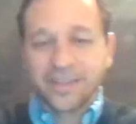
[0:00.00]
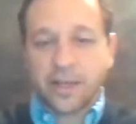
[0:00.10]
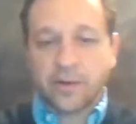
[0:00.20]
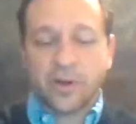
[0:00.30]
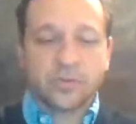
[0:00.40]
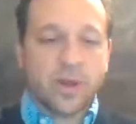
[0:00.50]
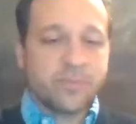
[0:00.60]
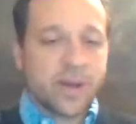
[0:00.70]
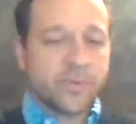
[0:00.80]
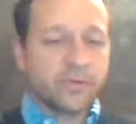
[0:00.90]
That rose red
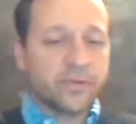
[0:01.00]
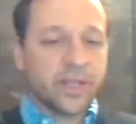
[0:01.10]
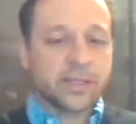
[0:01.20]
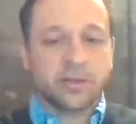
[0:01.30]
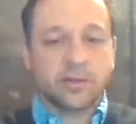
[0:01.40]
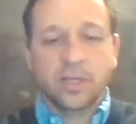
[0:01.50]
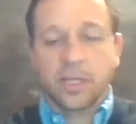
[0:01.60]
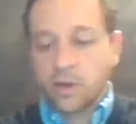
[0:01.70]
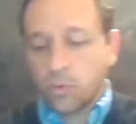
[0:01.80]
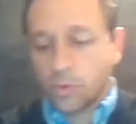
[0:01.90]
pepper flakes
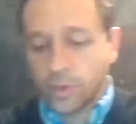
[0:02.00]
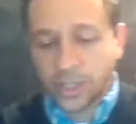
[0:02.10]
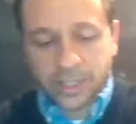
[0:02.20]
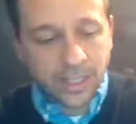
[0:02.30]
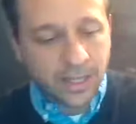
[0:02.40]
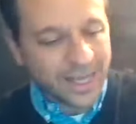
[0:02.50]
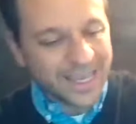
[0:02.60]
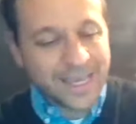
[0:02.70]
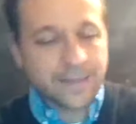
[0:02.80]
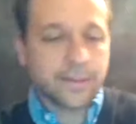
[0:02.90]
will really
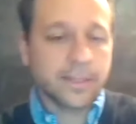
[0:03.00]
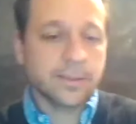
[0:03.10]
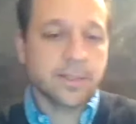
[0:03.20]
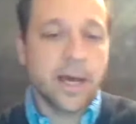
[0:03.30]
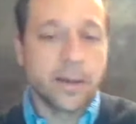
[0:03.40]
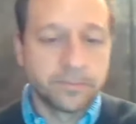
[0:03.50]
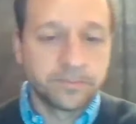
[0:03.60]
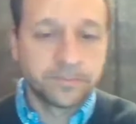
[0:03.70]
heat things up.